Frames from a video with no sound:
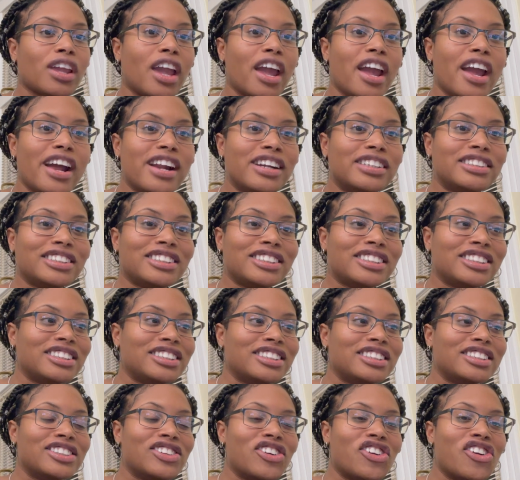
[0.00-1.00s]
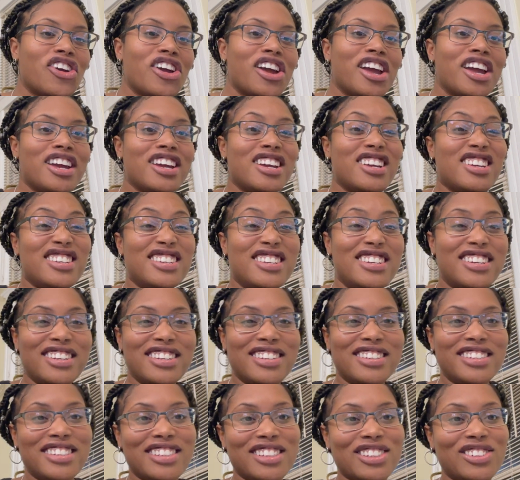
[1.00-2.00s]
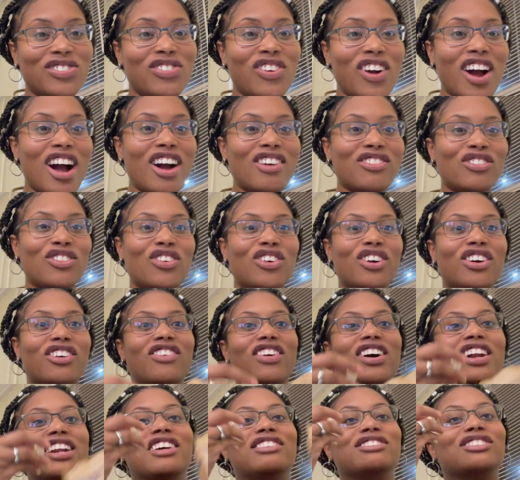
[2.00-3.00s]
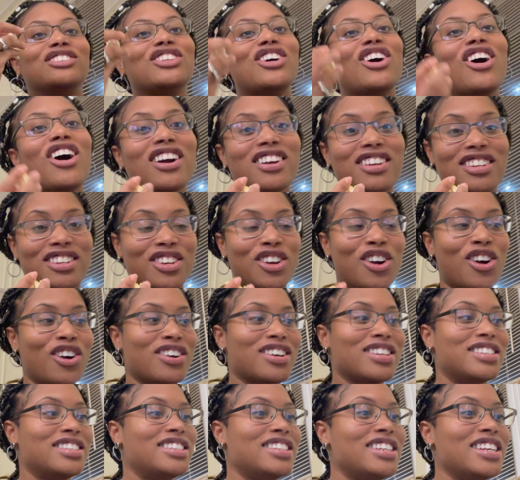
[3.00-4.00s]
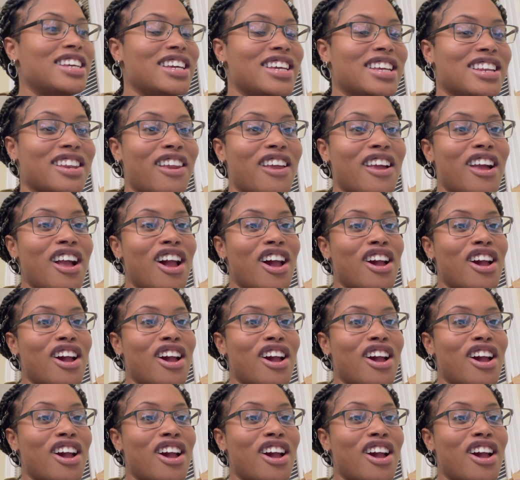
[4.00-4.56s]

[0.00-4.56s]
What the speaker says: editing and eating this popcorn while I'm talking to y'all, because then